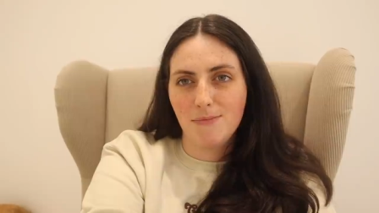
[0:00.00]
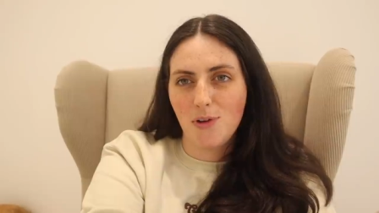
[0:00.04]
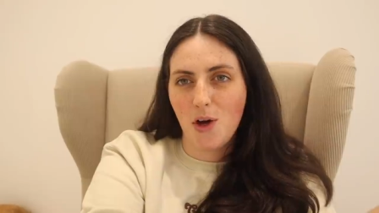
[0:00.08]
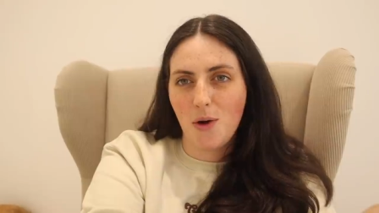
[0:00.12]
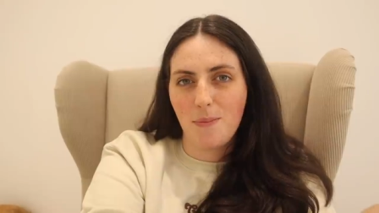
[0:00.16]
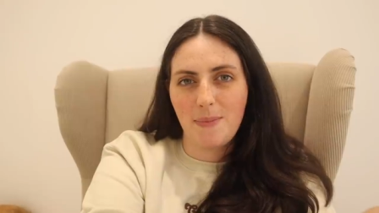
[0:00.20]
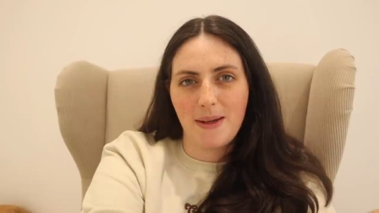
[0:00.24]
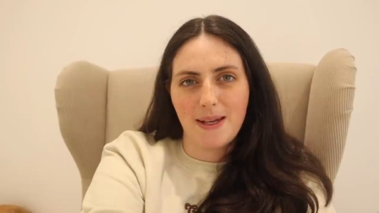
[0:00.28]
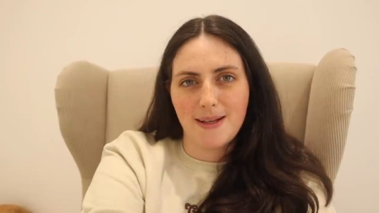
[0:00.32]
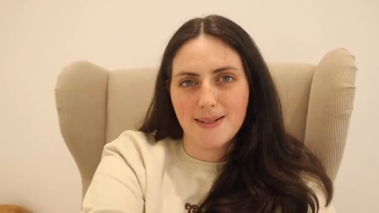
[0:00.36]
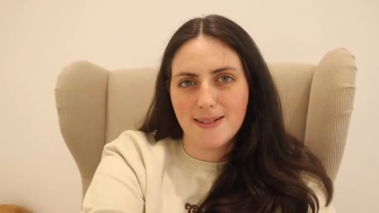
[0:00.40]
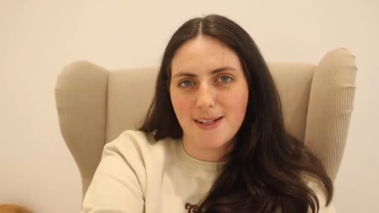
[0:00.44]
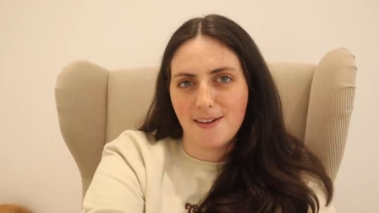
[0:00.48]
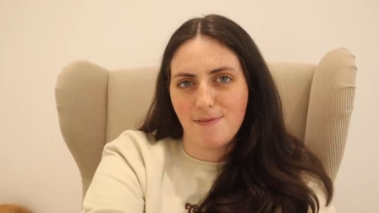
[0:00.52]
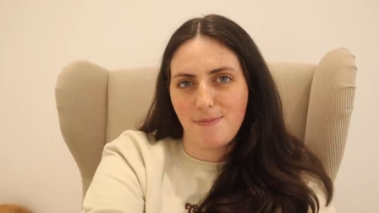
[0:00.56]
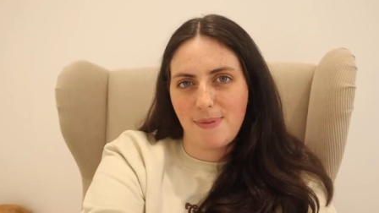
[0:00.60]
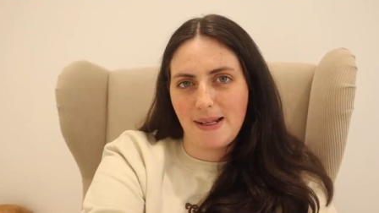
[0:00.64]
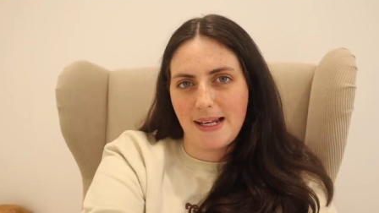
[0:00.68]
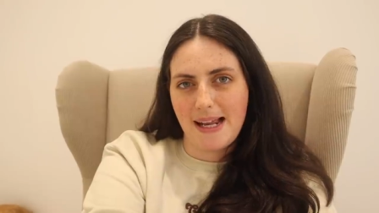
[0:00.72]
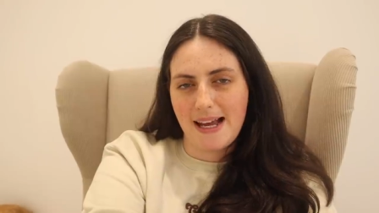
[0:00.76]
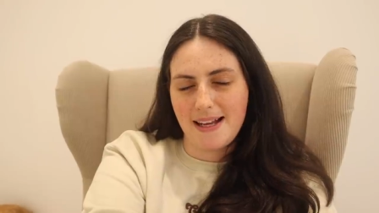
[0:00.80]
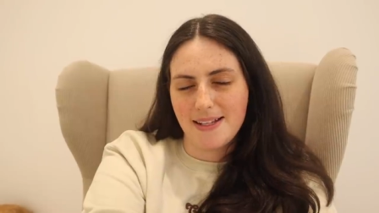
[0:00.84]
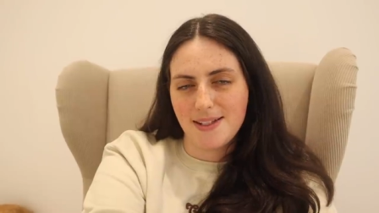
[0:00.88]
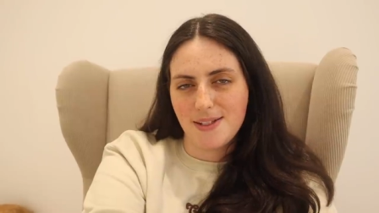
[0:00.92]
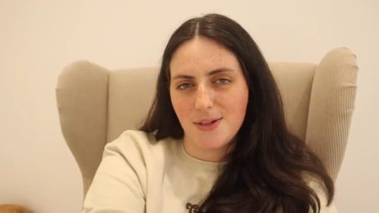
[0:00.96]
not because I've
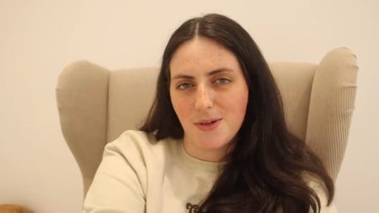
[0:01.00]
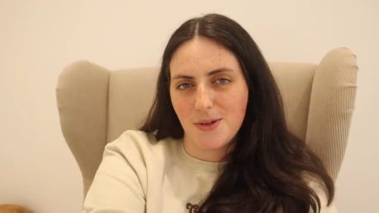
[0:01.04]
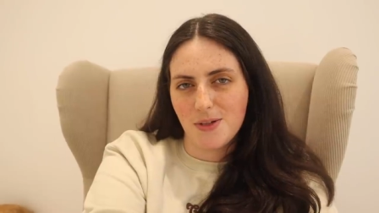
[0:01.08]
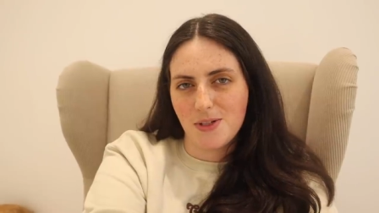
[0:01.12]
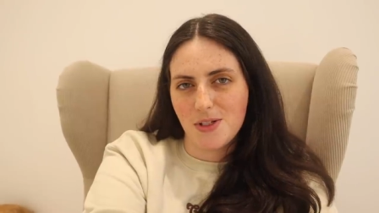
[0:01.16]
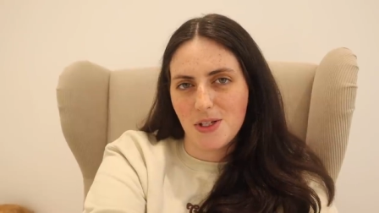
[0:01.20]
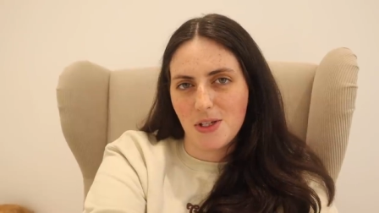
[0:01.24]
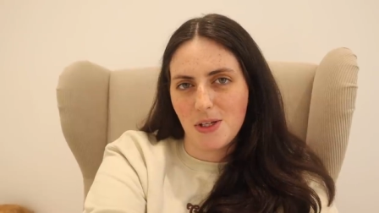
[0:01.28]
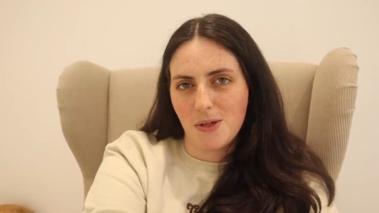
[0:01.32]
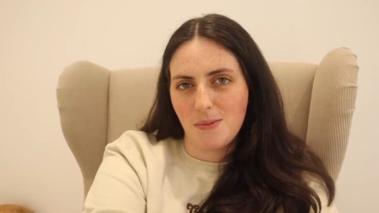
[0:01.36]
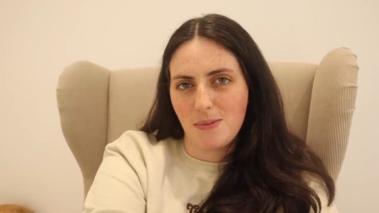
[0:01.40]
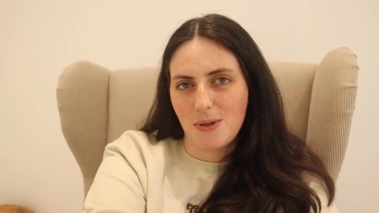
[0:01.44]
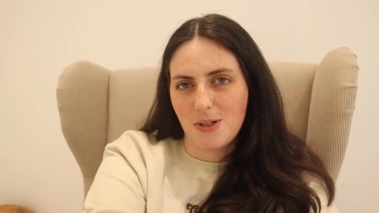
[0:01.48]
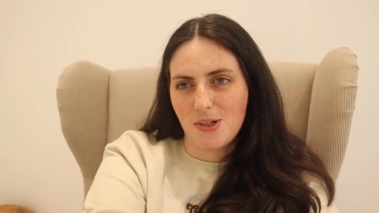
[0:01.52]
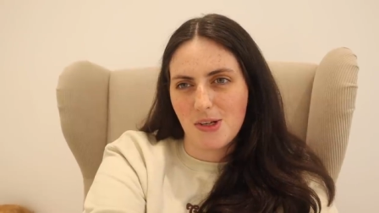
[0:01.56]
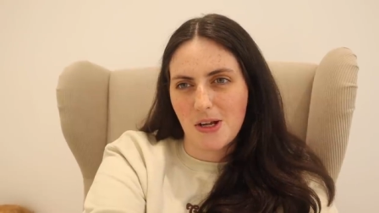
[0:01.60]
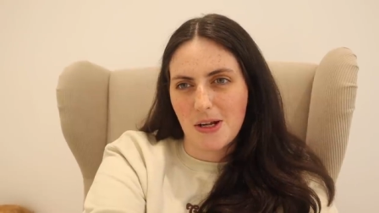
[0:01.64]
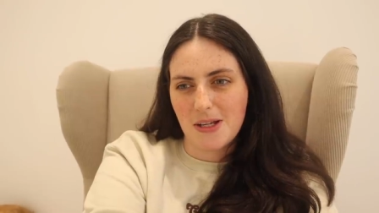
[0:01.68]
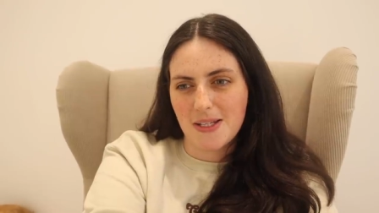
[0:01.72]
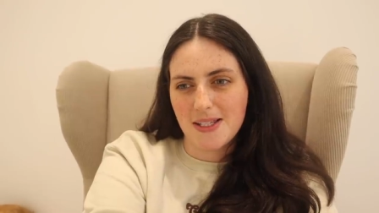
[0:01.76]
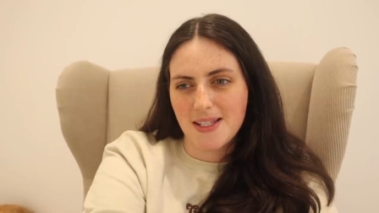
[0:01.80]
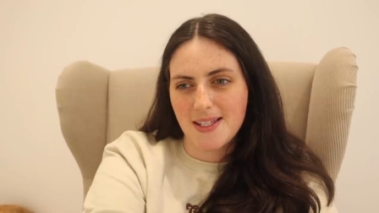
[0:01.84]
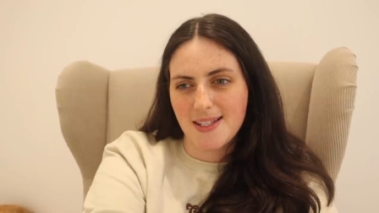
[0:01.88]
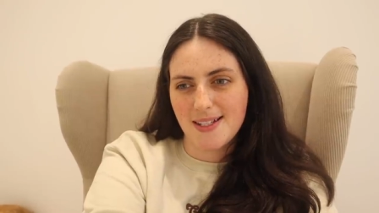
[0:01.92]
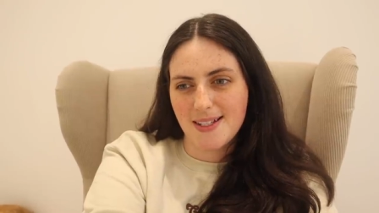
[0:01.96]
been asked not to, but
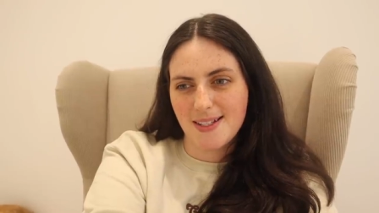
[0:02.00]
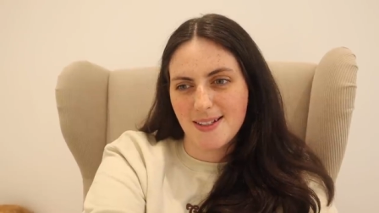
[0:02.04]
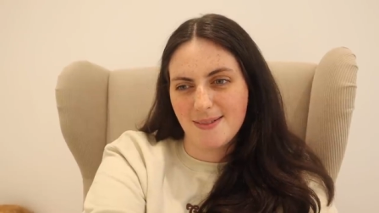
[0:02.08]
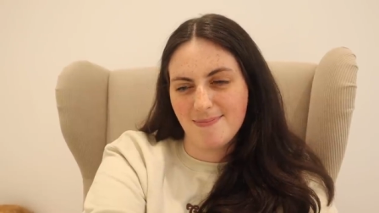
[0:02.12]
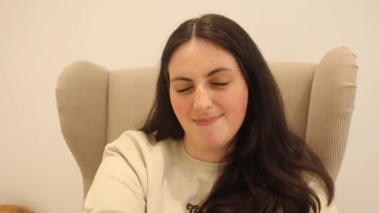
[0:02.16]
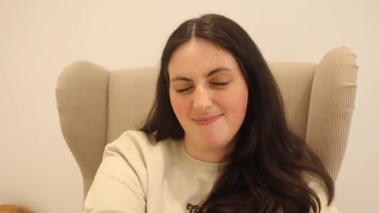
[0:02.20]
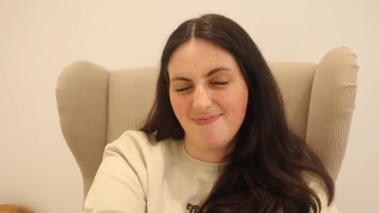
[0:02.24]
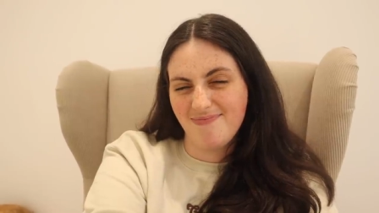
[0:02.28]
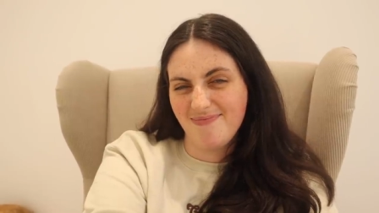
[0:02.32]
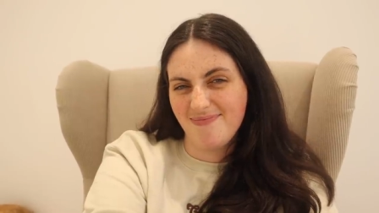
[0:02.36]
just